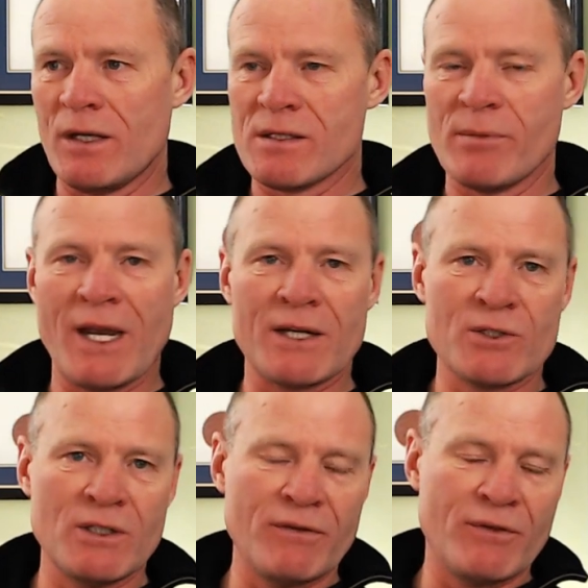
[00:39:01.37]

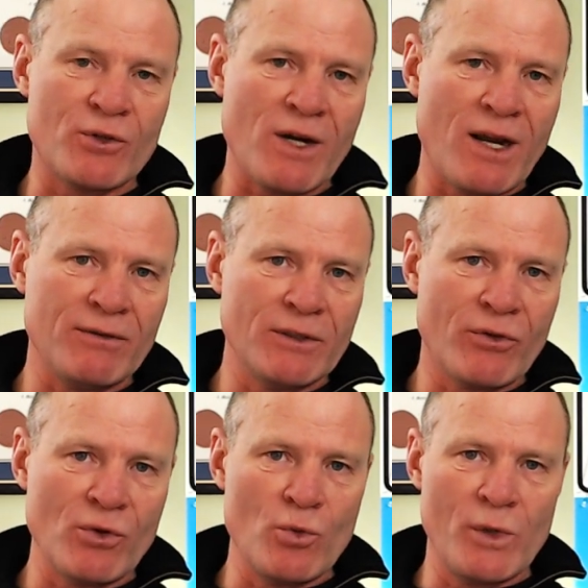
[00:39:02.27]
Sebastian, if you're traveling
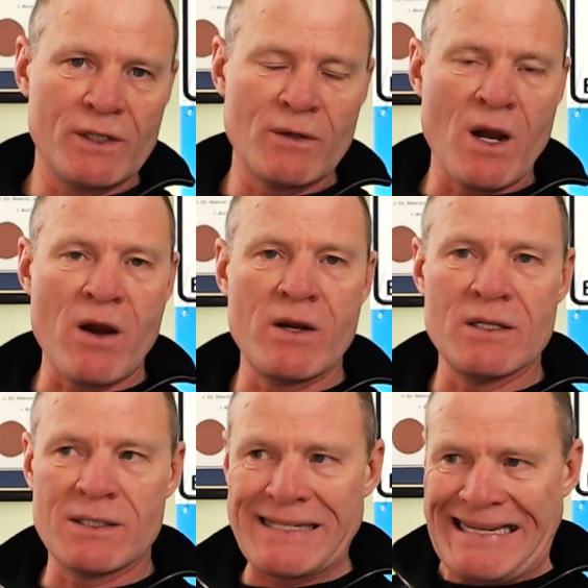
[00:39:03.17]
through winter
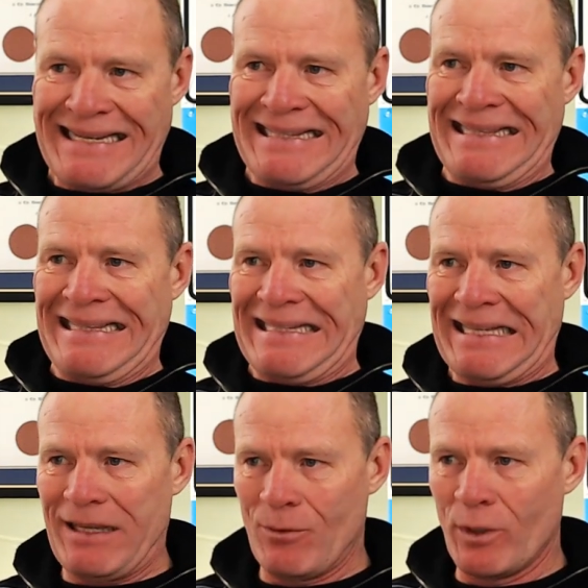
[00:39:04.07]
areas in
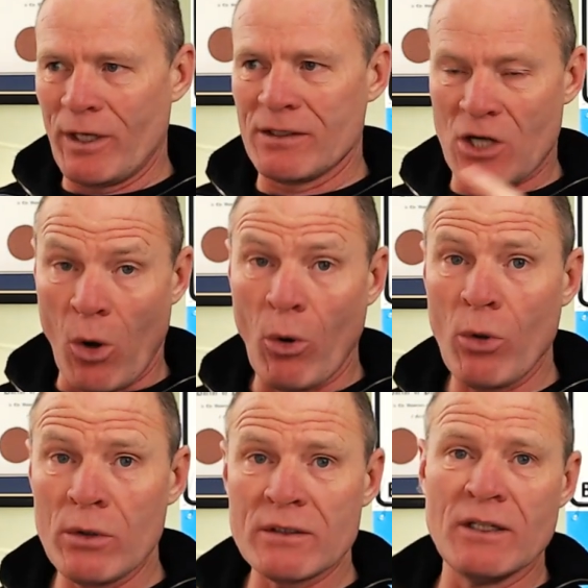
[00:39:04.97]
when it's
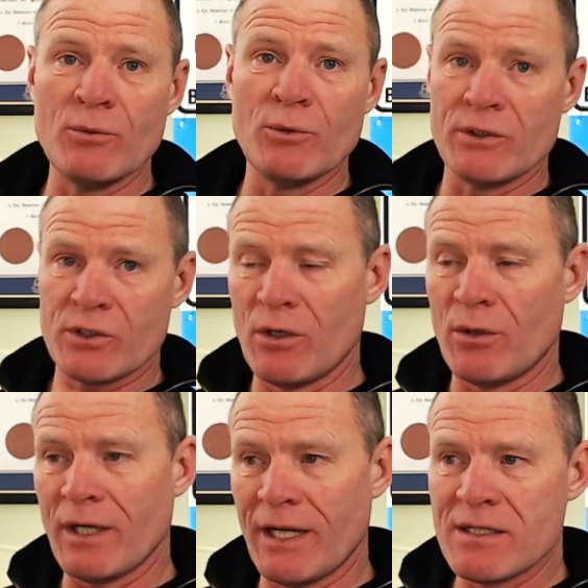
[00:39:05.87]
cold and when there's
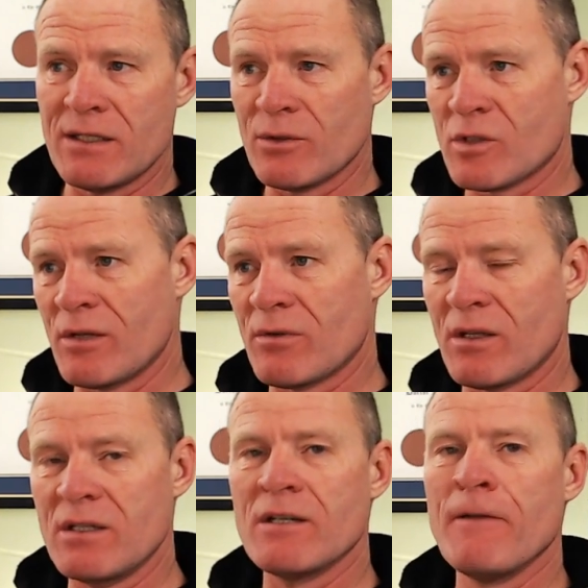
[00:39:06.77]
snow and ice and those types of
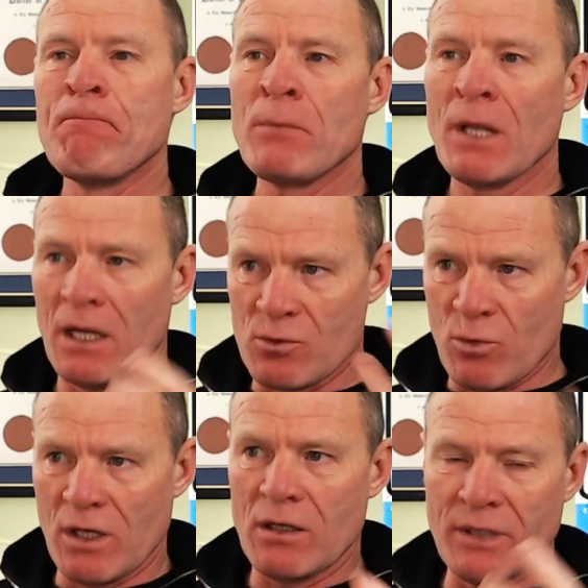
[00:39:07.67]
things, as
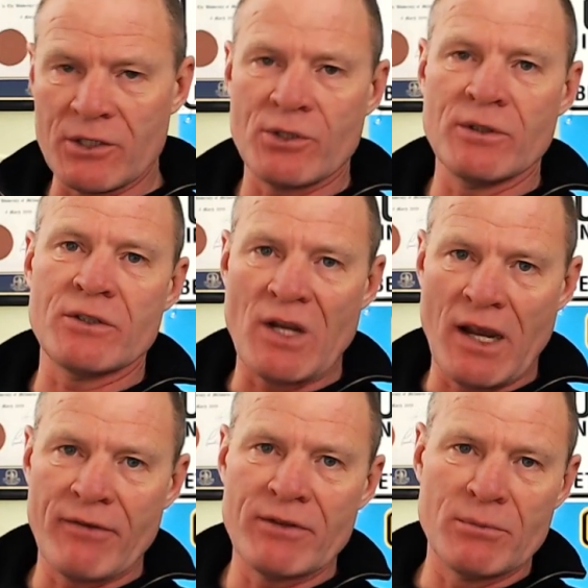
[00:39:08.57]
well, make sure that you
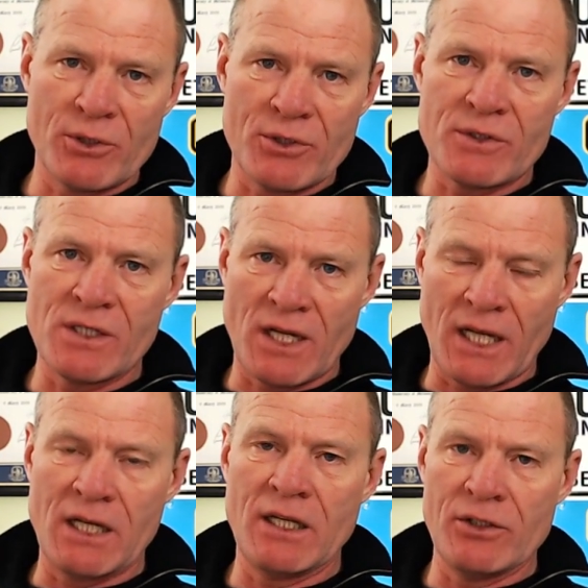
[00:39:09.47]
have an emergency
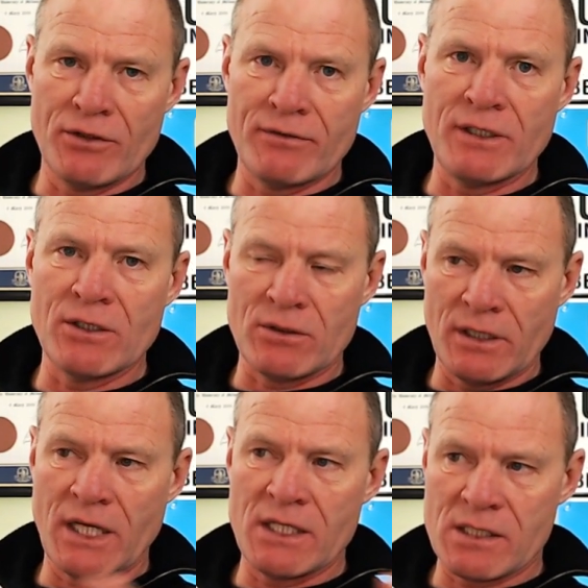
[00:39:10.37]
kit in your vehicle
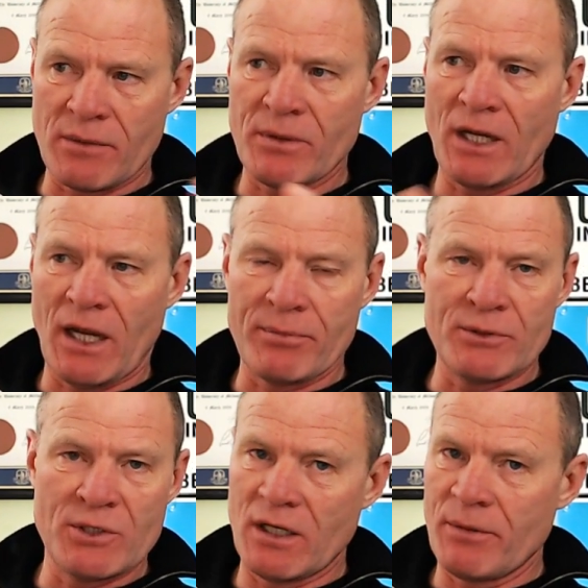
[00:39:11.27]
in case something
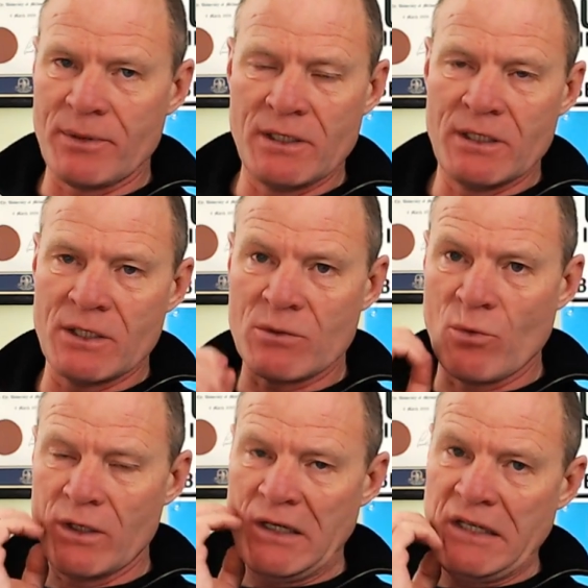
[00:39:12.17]
happens, you end up in the ditch
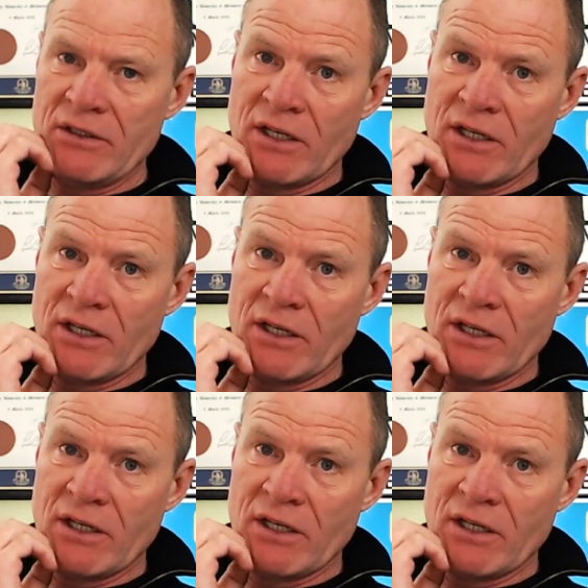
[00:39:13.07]
and whatnot.